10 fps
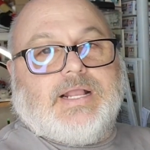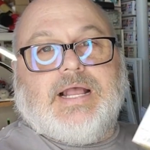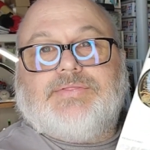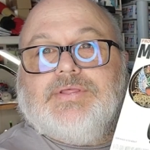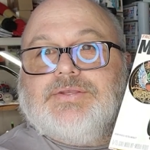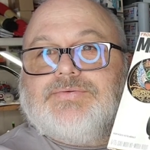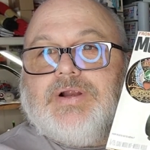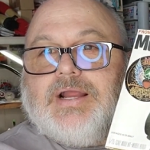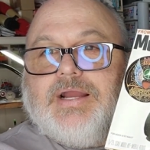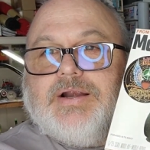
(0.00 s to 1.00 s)
I got this
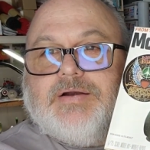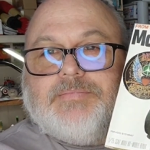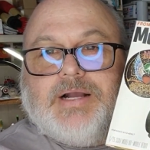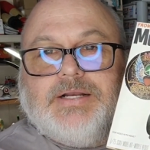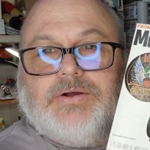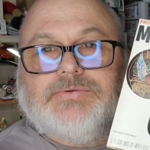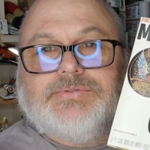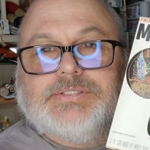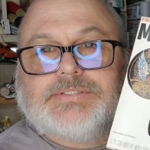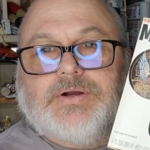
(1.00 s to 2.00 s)
right here. Everybody knows this